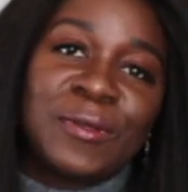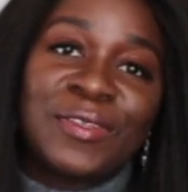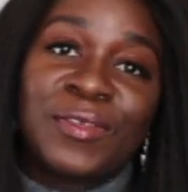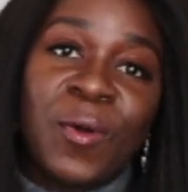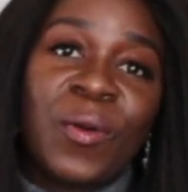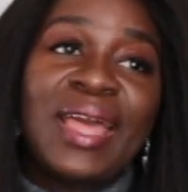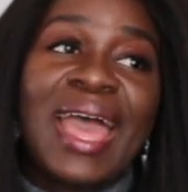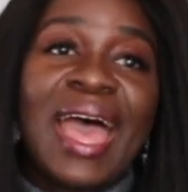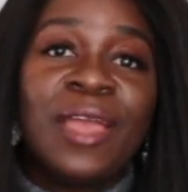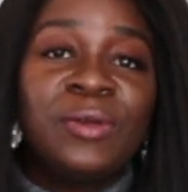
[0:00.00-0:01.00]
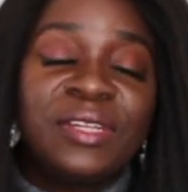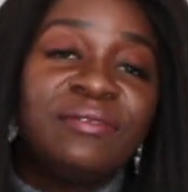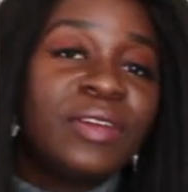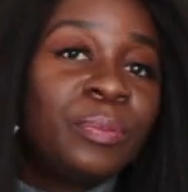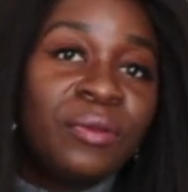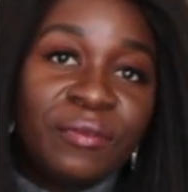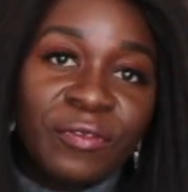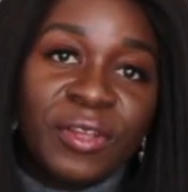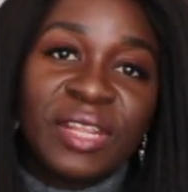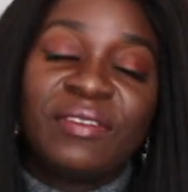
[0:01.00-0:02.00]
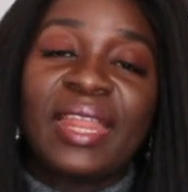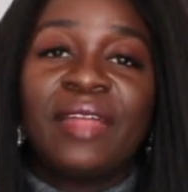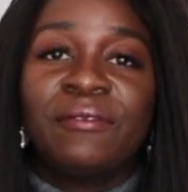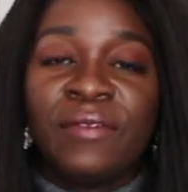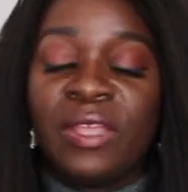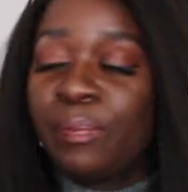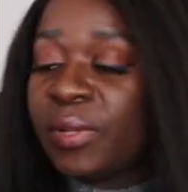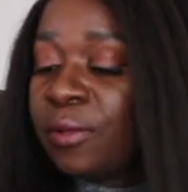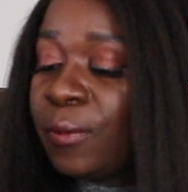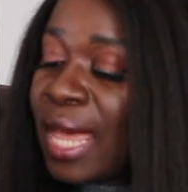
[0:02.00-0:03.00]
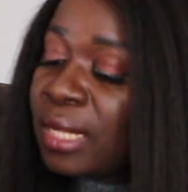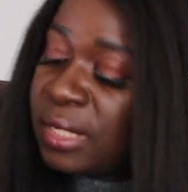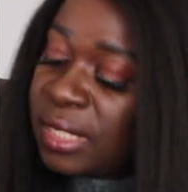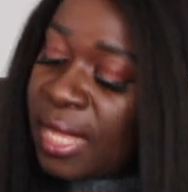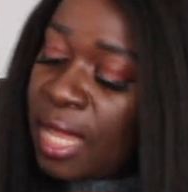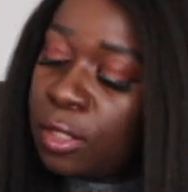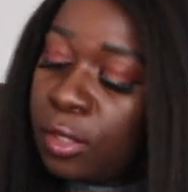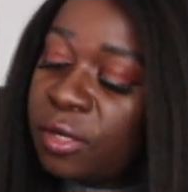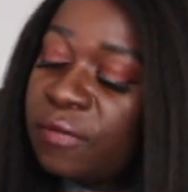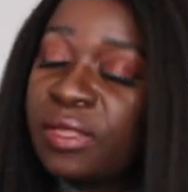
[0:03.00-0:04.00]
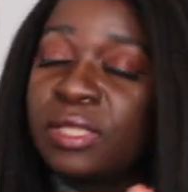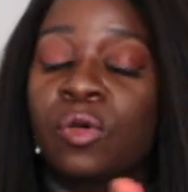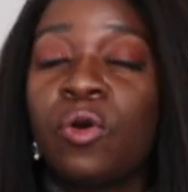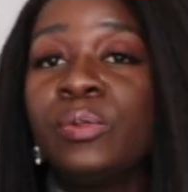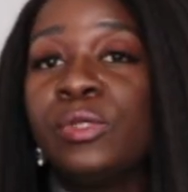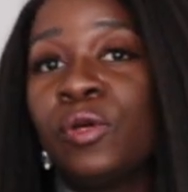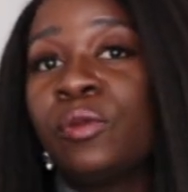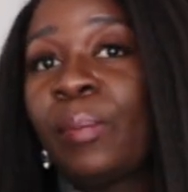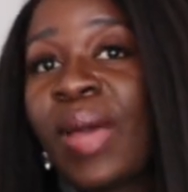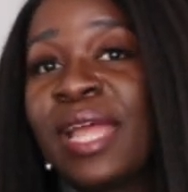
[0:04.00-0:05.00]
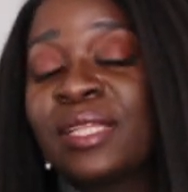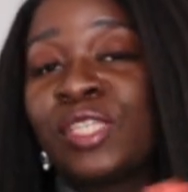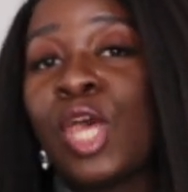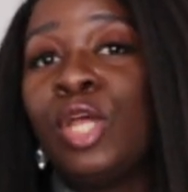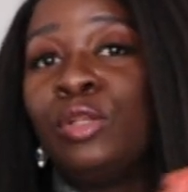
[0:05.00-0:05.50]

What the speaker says: So I would have preferred if it had feet, but the reality is that a lot of these open tote bags